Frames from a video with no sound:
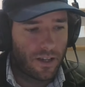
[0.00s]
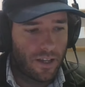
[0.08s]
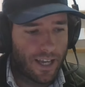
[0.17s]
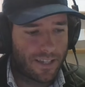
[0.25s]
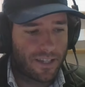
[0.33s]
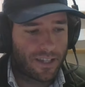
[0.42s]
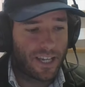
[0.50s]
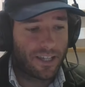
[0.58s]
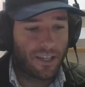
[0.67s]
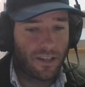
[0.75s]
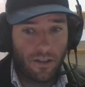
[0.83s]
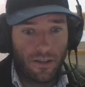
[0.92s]
as a
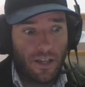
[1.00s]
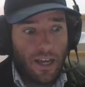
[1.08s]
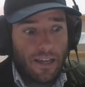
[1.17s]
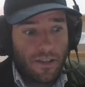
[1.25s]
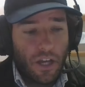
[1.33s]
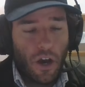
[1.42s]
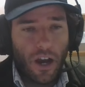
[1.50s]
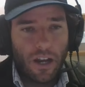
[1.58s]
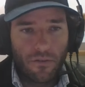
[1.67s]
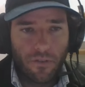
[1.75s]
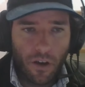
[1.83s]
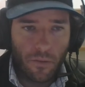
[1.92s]
city, and the
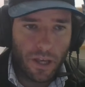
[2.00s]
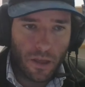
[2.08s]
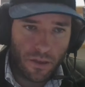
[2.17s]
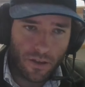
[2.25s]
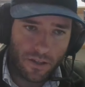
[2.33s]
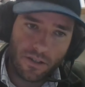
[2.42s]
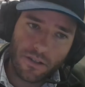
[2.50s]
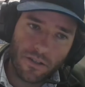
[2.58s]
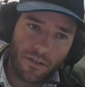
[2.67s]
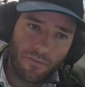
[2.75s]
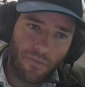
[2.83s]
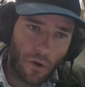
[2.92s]
island of Ibiza is
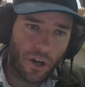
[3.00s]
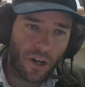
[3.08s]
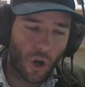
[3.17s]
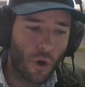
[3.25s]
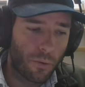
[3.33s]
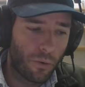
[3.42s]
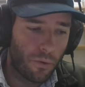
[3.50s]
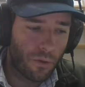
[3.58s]
very global.